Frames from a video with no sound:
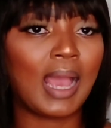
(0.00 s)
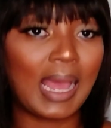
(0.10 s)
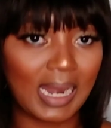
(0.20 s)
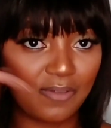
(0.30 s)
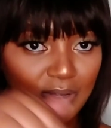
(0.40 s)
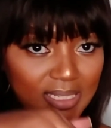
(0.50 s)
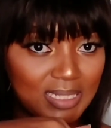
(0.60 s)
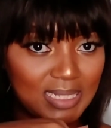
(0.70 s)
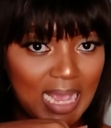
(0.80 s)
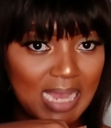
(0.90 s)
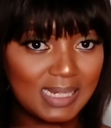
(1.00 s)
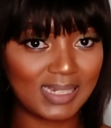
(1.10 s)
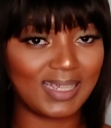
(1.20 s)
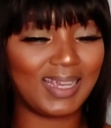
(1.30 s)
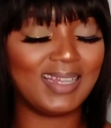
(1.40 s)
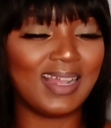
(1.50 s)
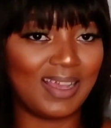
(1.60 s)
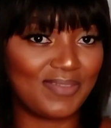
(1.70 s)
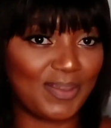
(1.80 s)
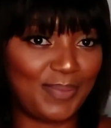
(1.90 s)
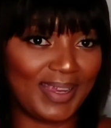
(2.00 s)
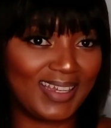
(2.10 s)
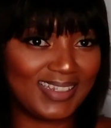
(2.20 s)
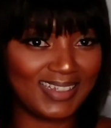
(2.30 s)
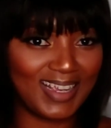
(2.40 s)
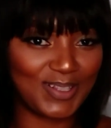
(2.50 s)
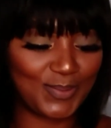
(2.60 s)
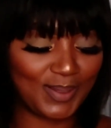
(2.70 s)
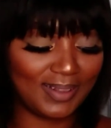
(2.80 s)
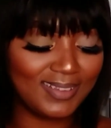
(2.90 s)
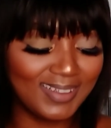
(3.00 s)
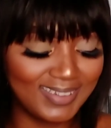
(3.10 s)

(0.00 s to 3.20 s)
I love what's inside, and I love the packaging as well.